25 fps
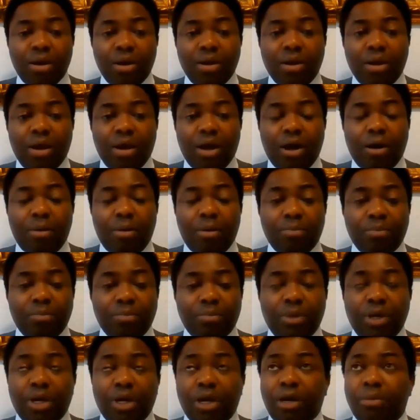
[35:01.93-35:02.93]
for
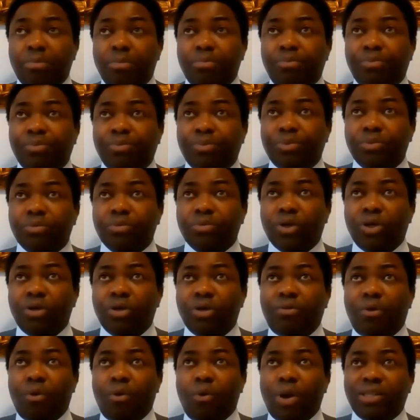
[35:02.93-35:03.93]

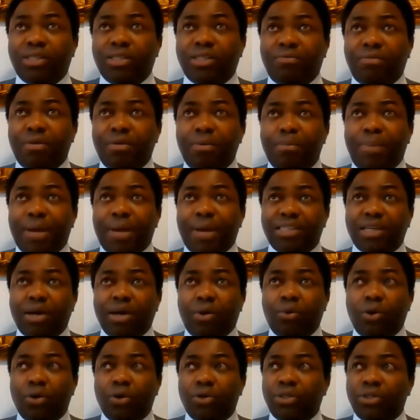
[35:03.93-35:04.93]
want of a
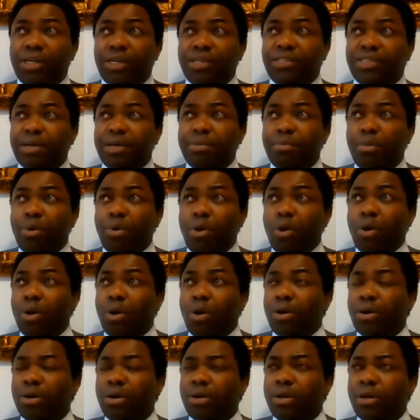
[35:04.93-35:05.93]
better word, it's a
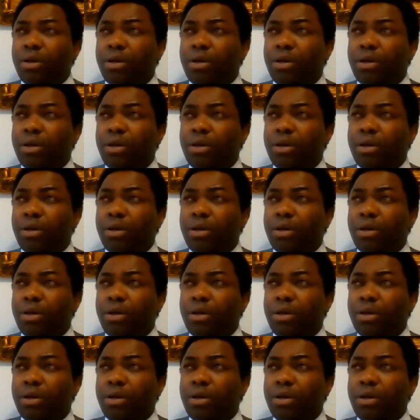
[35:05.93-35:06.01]
more,